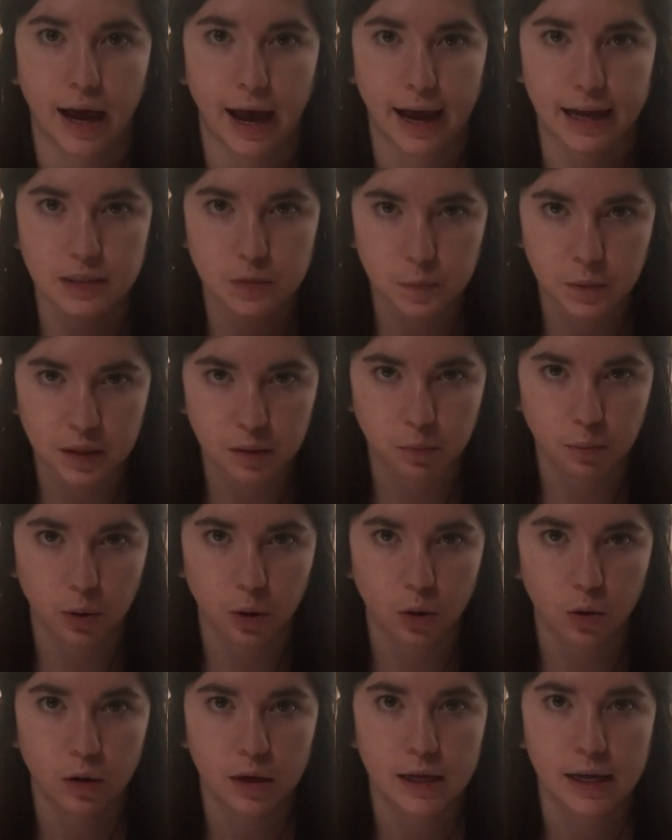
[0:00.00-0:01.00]
as
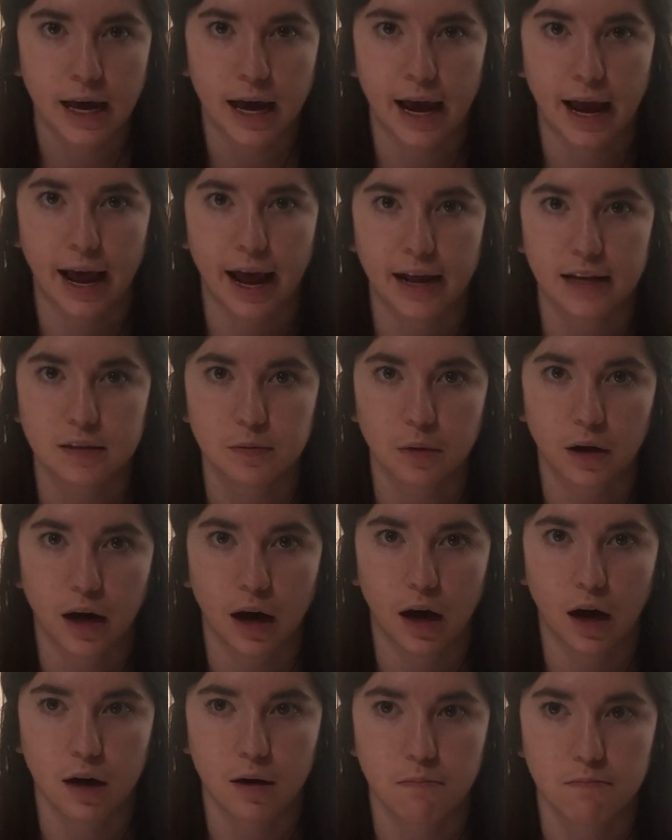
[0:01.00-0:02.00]
people, as
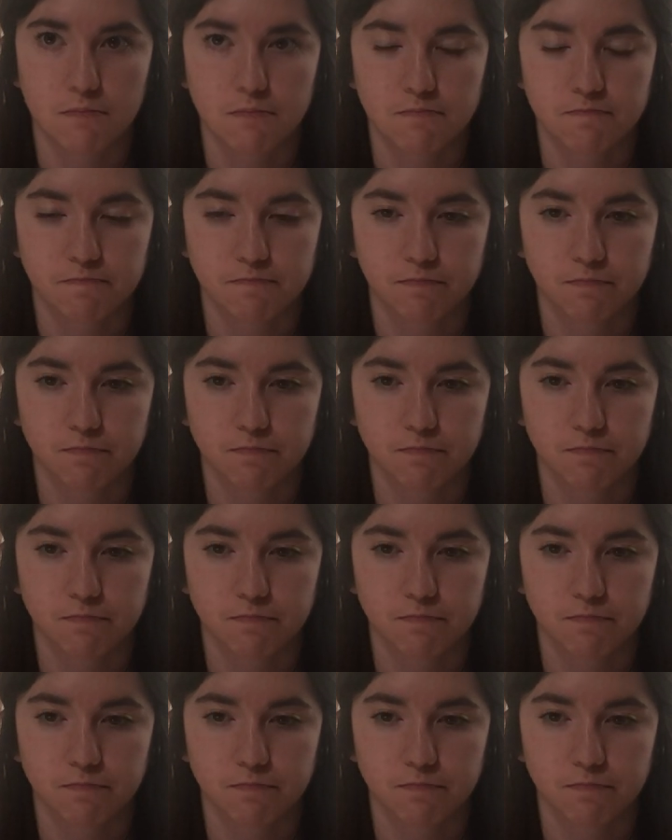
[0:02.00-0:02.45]
um,